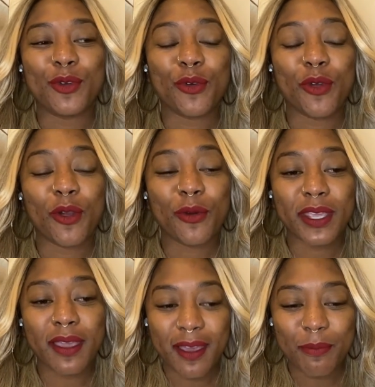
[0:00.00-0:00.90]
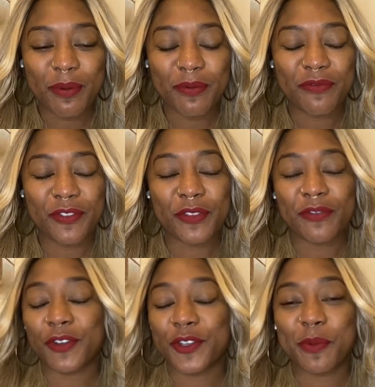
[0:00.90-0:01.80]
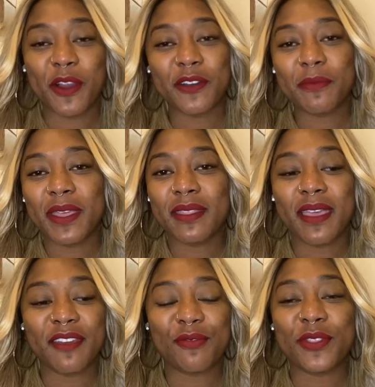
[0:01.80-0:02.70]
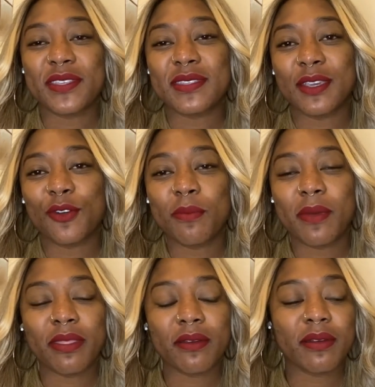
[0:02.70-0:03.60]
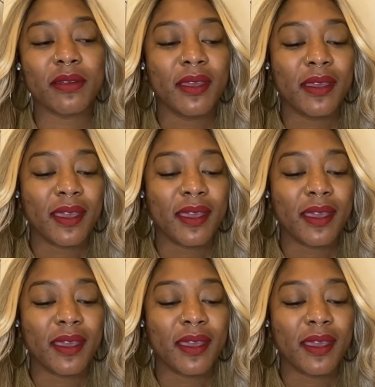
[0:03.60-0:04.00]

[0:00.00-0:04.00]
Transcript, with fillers: growing up for the first part of my life with a single mother.